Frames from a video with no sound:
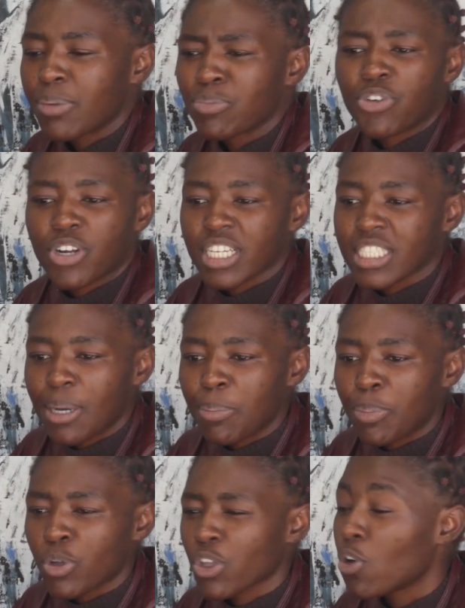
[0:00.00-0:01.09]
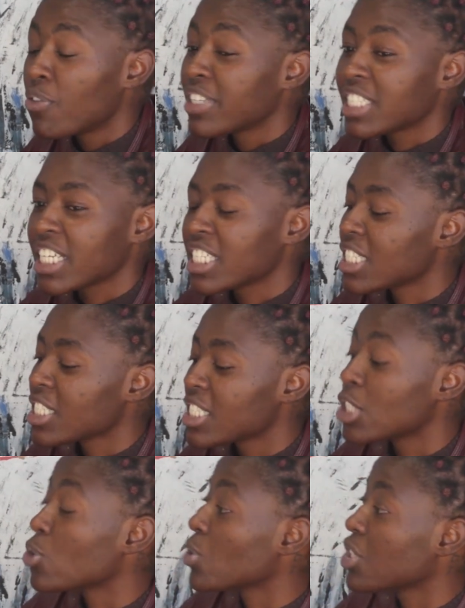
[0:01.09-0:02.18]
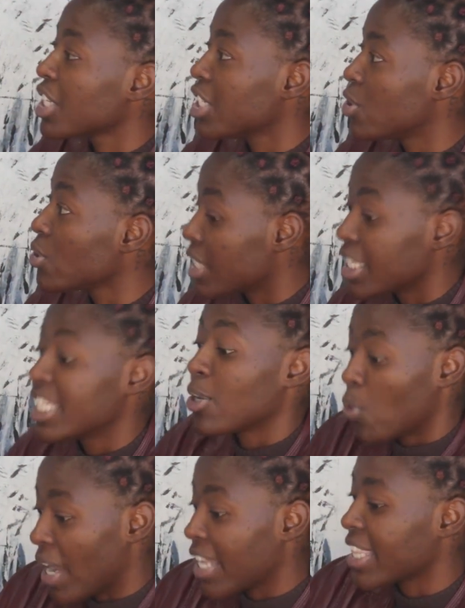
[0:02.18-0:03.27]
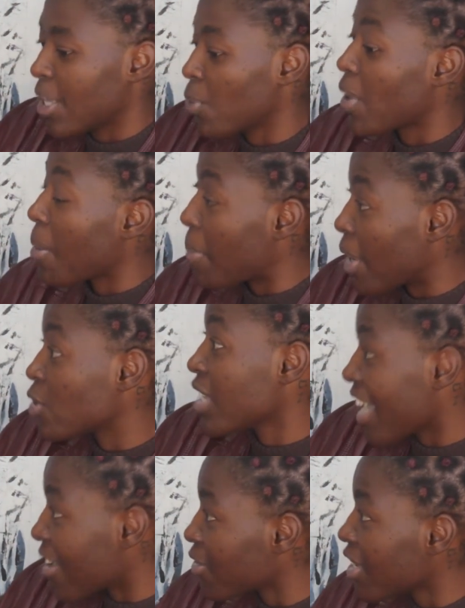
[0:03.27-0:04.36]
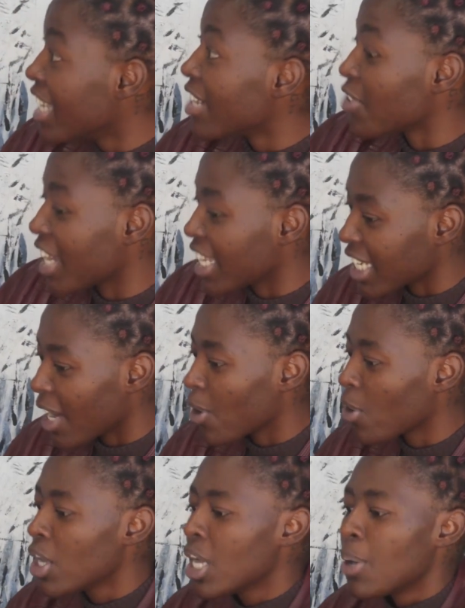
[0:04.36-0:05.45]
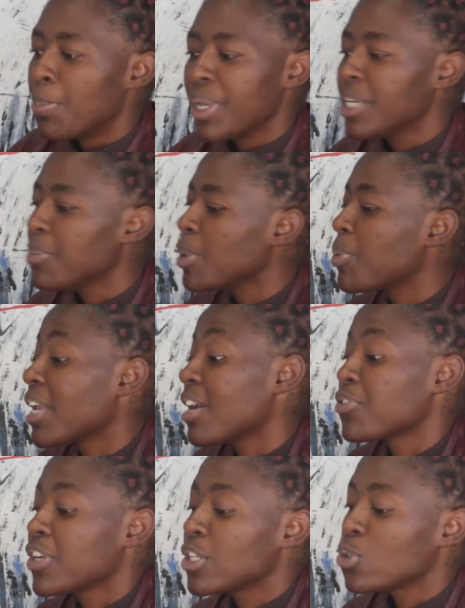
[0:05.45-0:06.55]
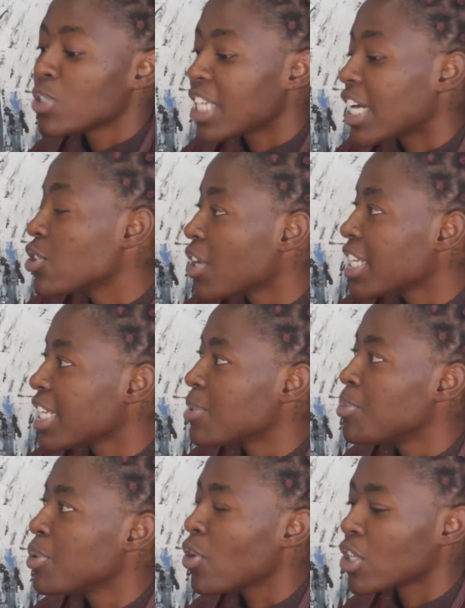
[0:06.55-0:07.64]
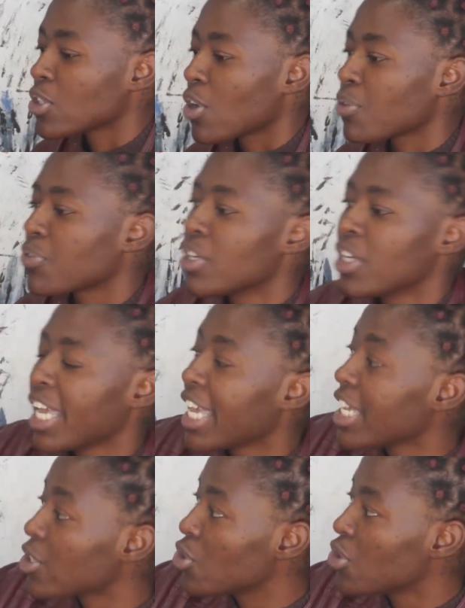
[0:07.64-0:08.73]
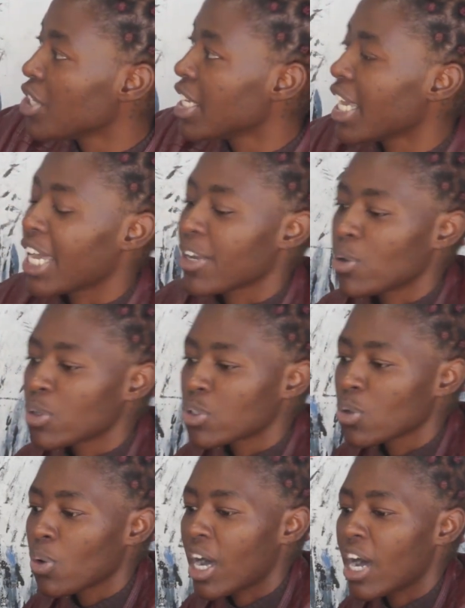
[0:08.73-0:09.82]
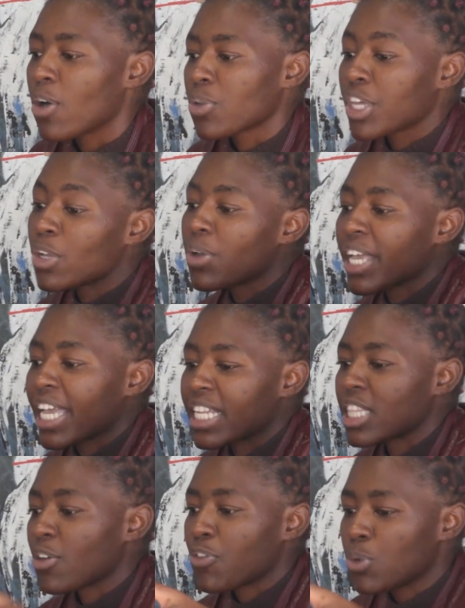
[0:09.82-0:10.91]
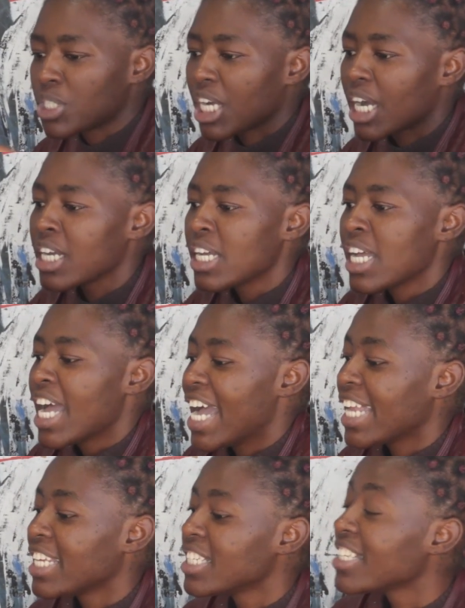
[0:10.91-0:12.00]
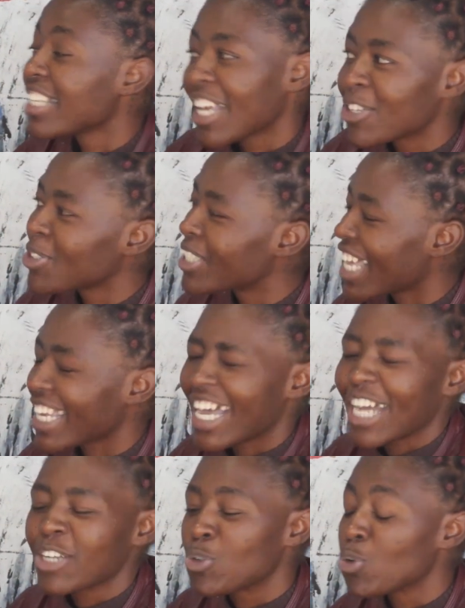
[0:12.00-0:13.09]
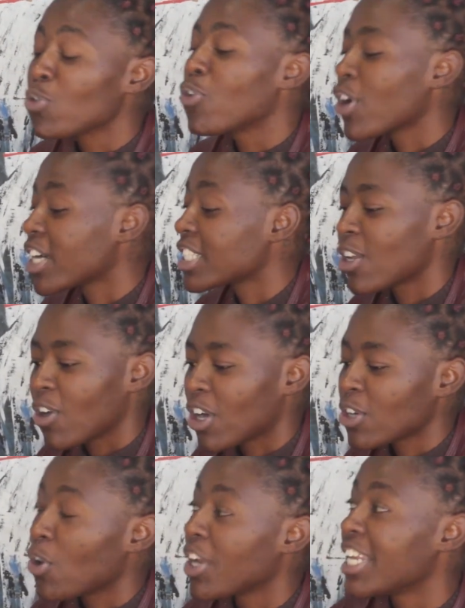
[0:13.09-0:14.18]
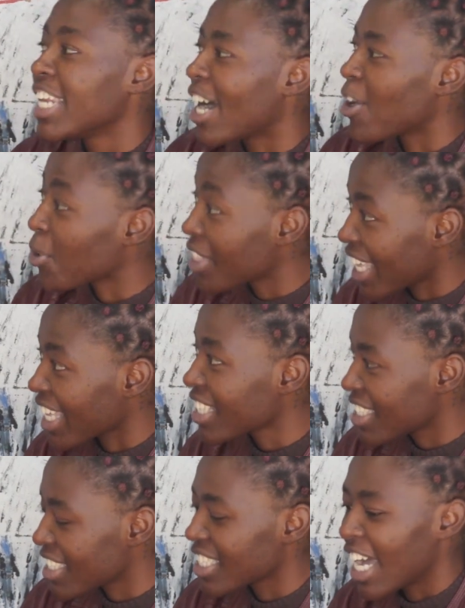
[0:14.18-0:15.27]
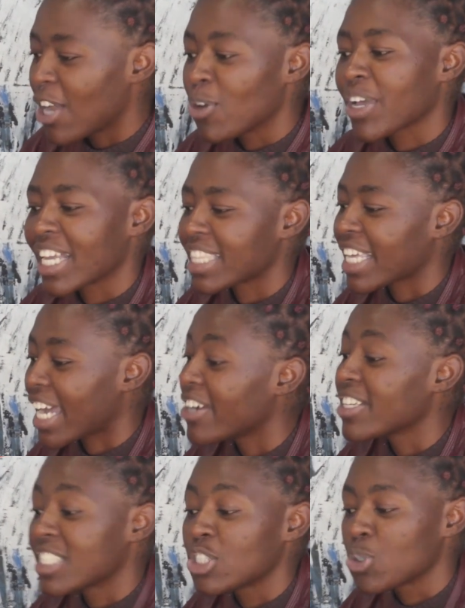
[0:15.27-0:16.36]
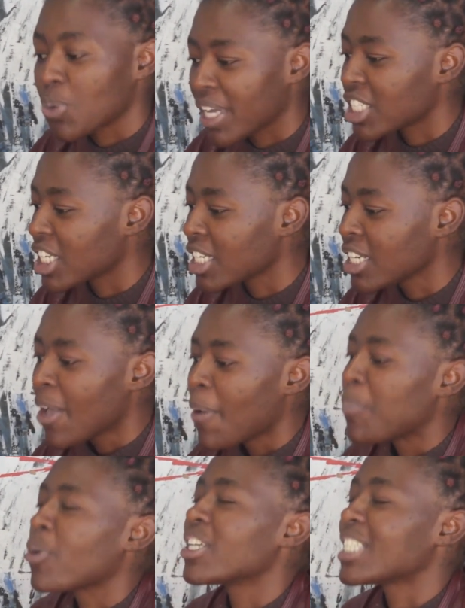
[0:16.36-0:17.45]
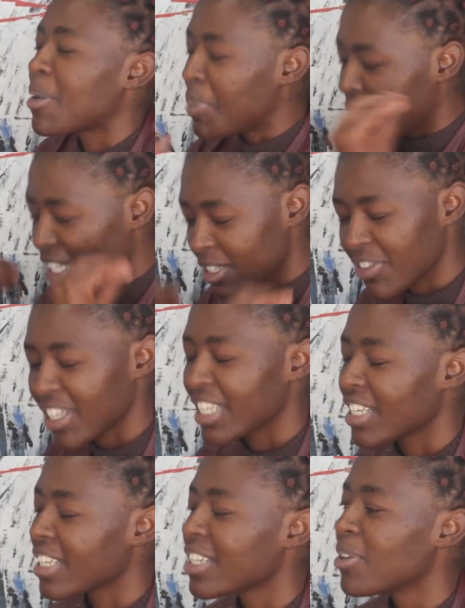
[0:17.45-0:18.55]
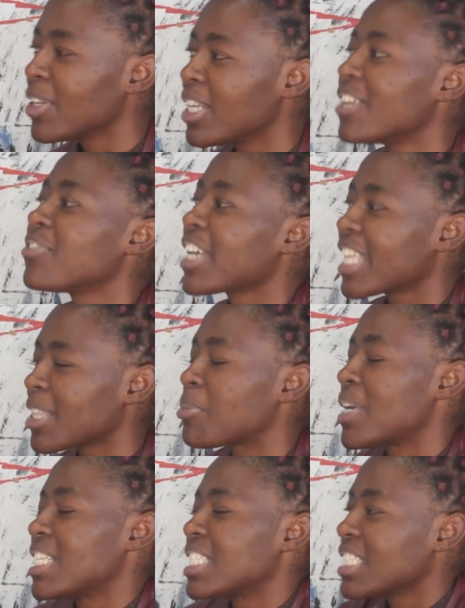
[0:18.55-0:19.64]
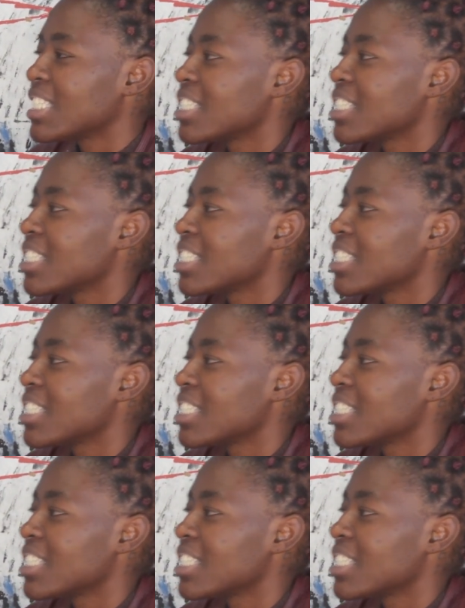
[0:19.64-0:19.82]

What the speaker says: For example, the conversations, the social issues, the one that we're about to have right now. Many people are afraid to touch on it because of history and also how they look at the future. And like you said, I do focus a lot on now things. I look at the current situation because I believe in living in the present.